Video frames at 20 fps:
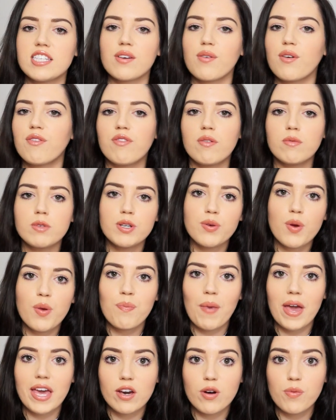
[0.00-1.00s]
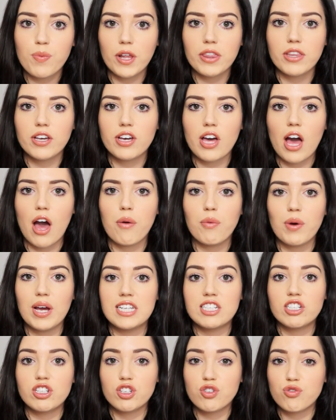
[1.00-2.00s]
So if I'm doing makeup on the go,
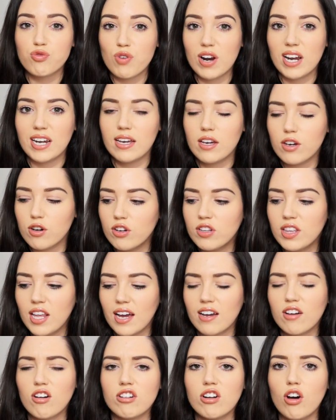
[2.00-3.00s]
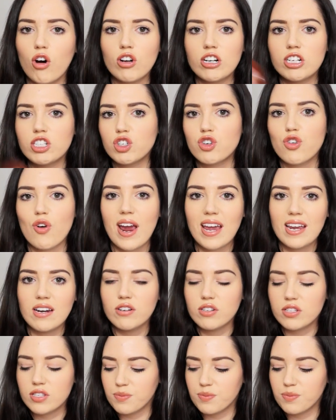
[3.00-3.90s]
it's just really good, like on a train or